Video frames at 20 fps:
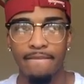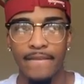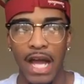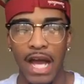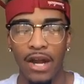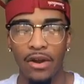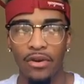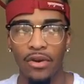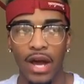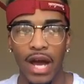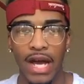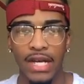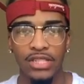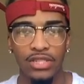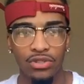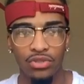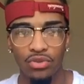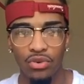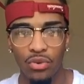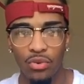I don't know how
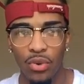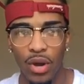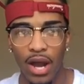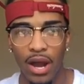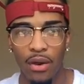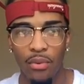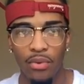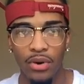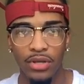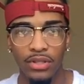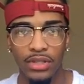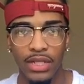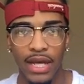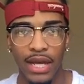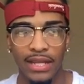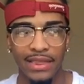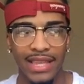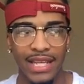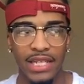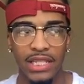she knew where I worked
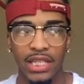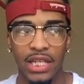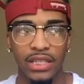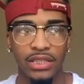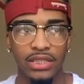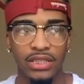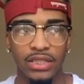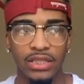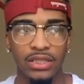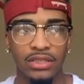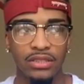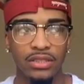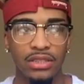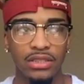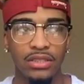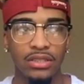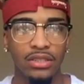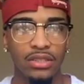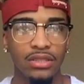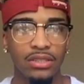at. I think, like, she
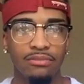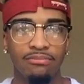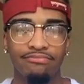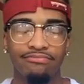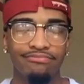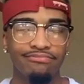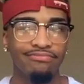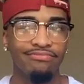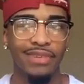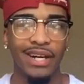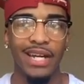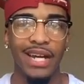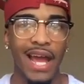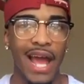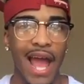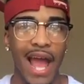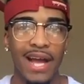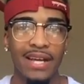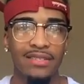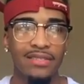might
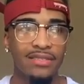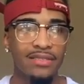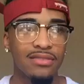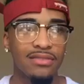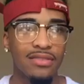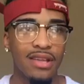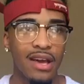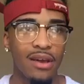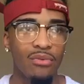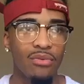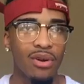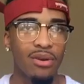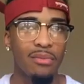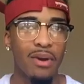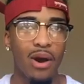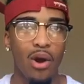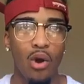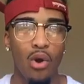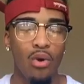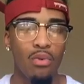have asked, like, one of
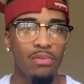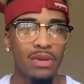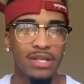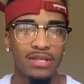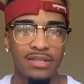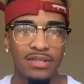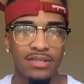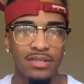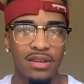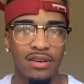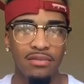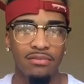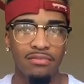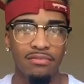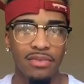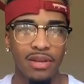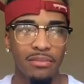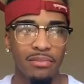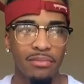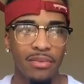my homies or
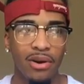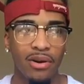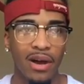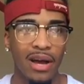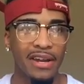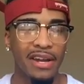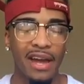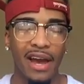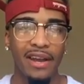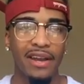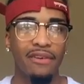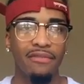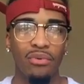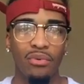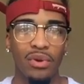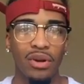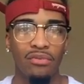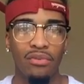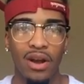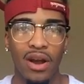something. Maybe I never
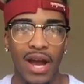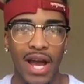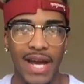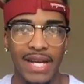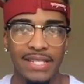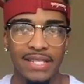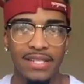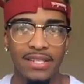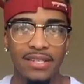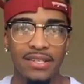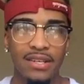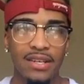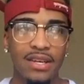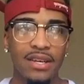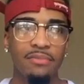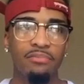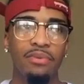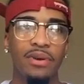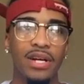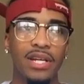went around asking.
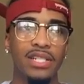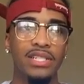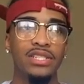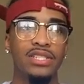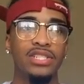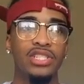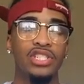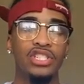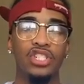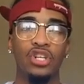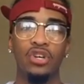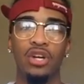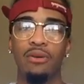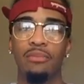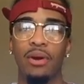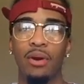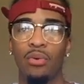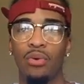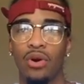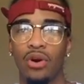But she showed up
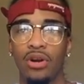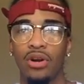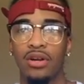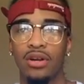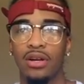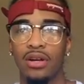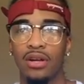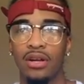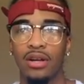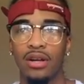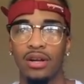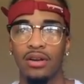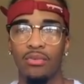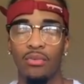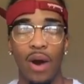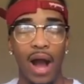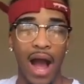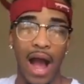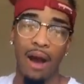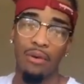at work
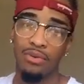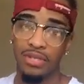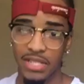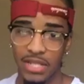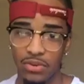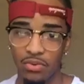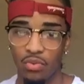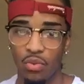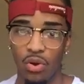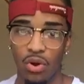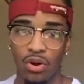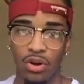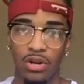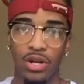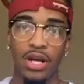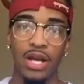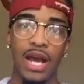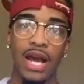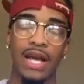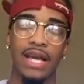while I was in work.
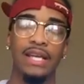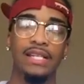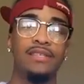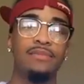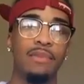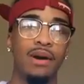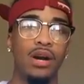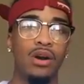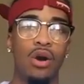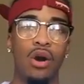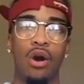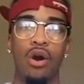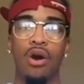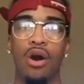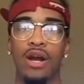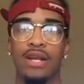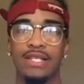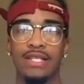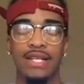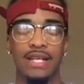I get to my
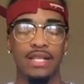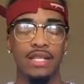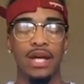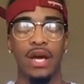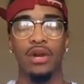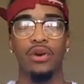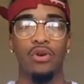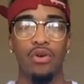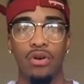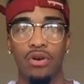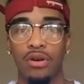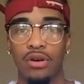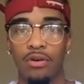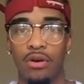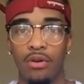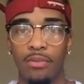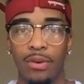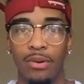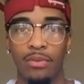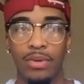car. I see a letter
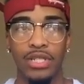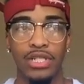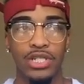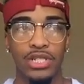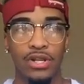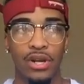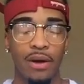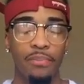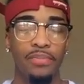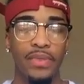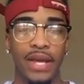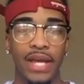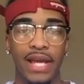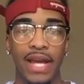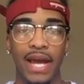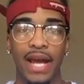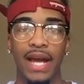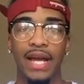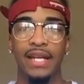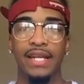on my windshield. I'm thinking
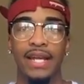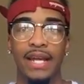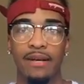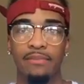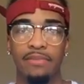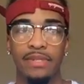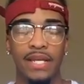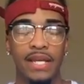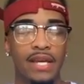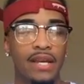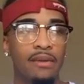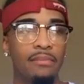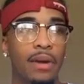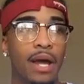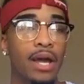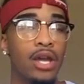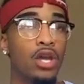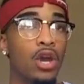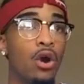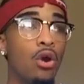I got a damn ticket. I'm
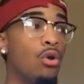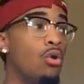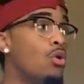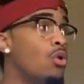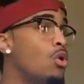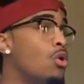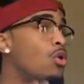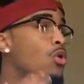like, yo,